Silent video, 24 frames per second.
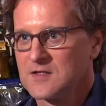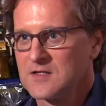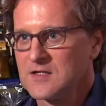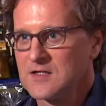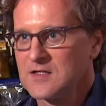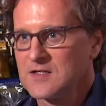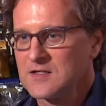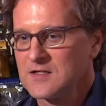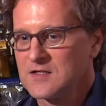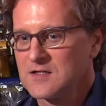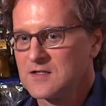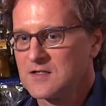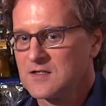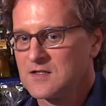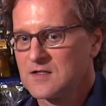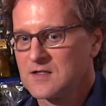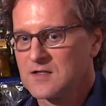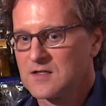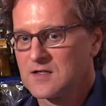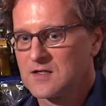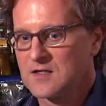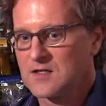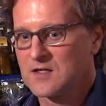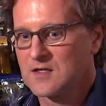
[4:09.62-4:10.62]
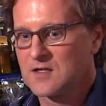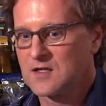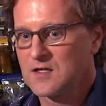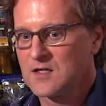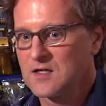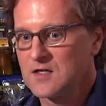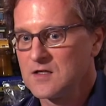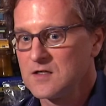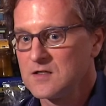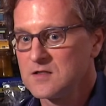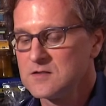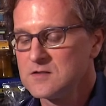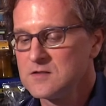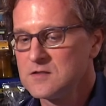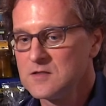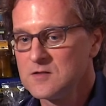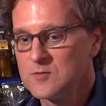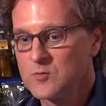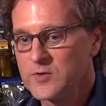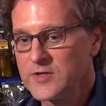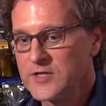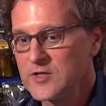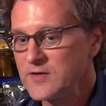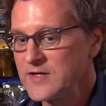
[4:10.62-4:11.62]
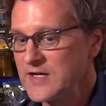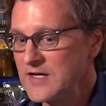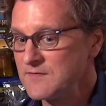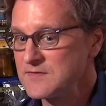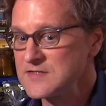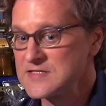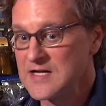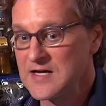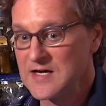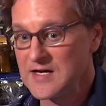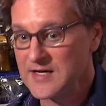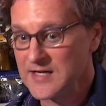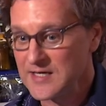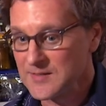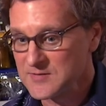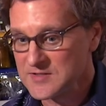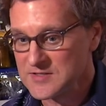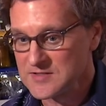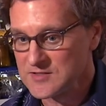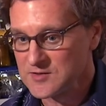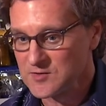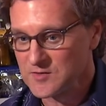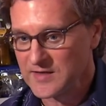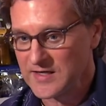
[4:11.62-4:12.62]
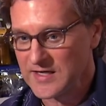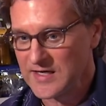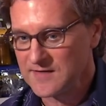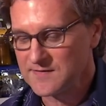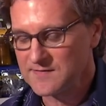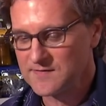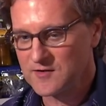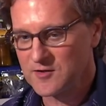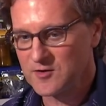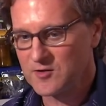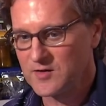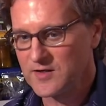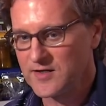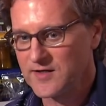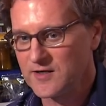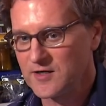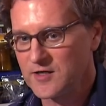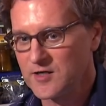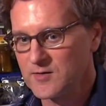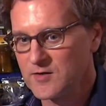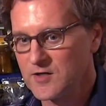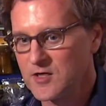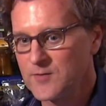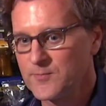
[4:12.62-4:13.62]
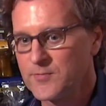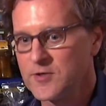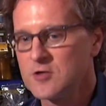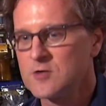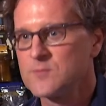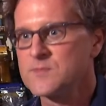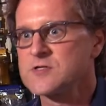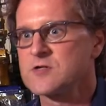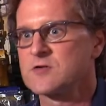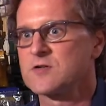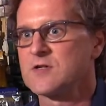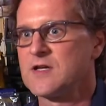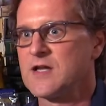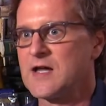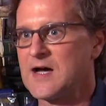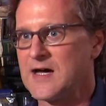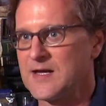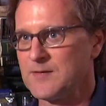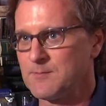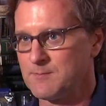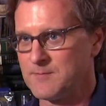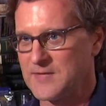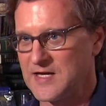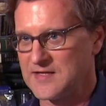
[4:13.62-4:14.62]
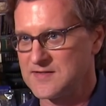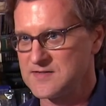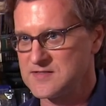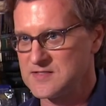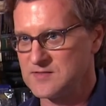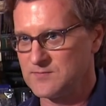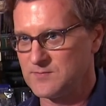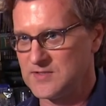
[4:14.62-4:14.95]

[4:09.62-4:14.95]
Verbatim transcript: You guys don't do that. We don't have time to do that. So, and our, our poems are not meant to